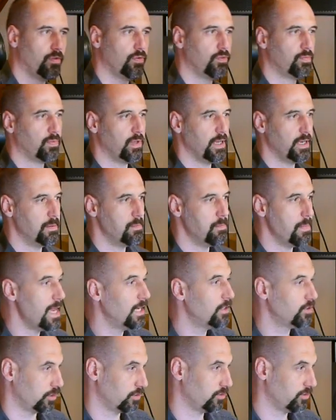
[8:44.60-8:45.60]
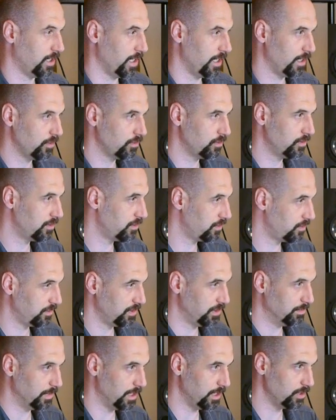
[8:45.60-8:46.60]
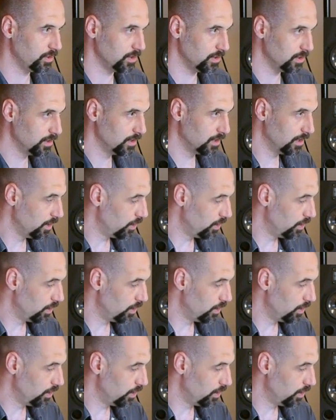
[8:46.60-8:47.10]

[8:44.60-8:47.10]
you in a major scale, so this is C major,